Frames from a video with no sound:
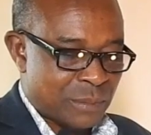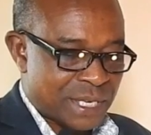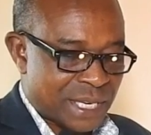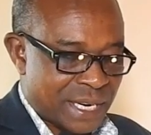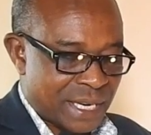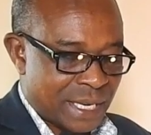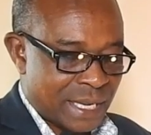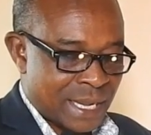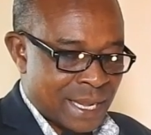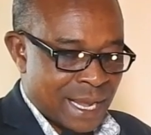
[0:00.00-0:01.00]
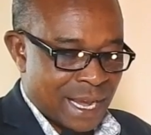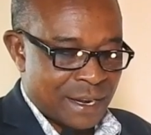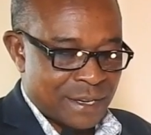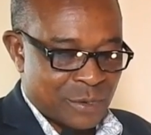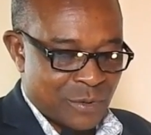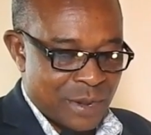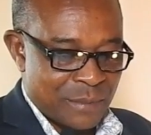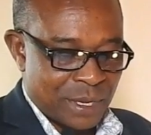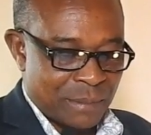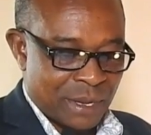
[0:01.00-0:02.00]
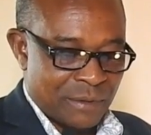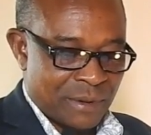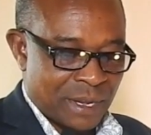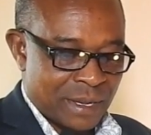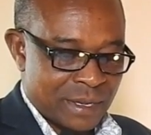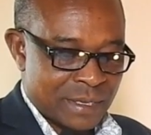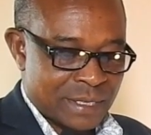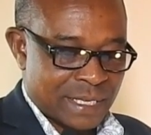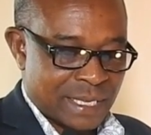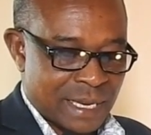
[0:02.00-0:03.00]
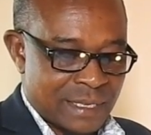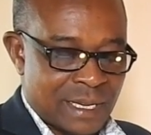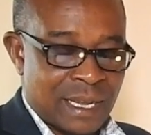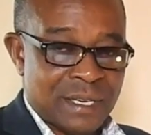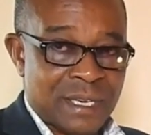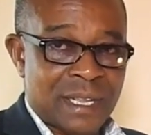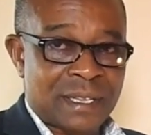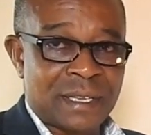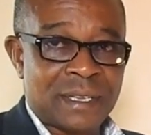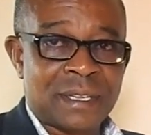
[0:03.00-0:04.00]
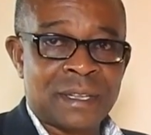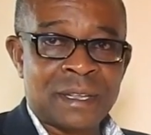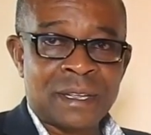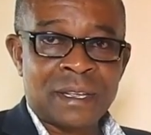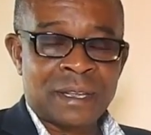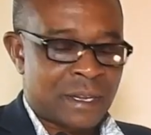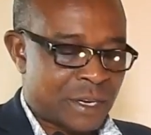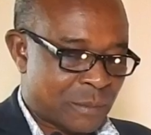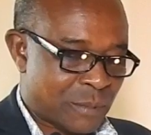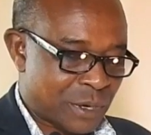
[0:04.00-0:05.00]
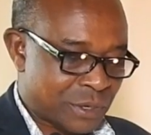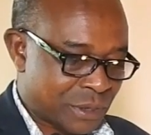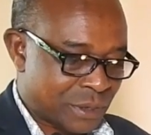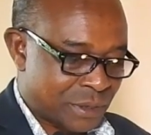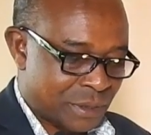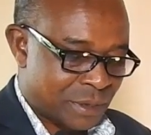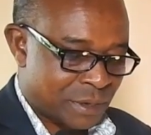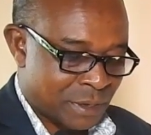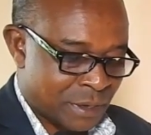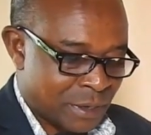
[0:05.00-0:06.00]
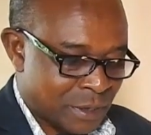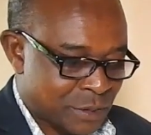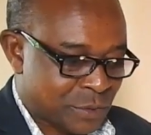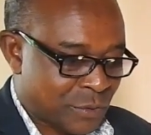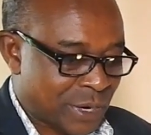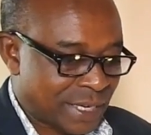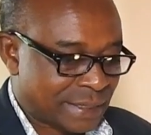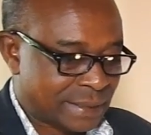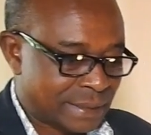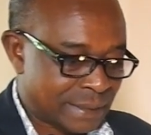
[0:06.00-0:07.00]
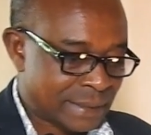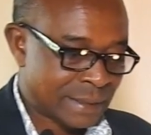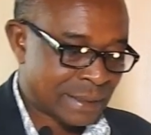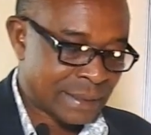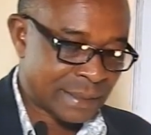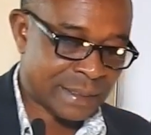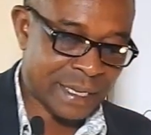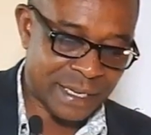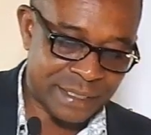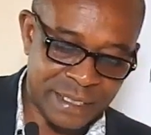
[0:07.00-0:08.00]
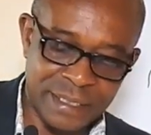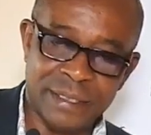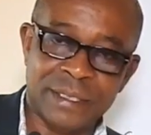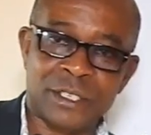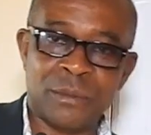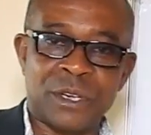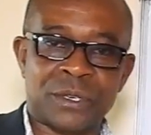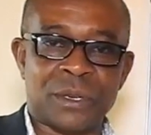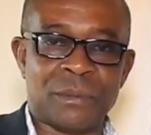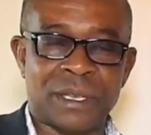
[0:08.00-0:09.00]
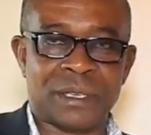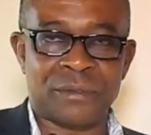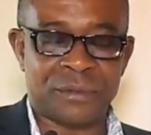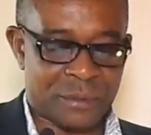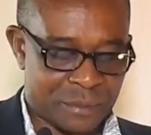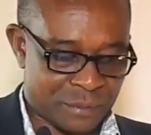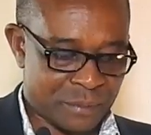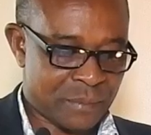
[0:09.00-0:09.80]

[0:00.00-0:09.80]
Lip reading: measuring and describing behavior such as anxiety, depression, stress, intelligence, to mention but a few.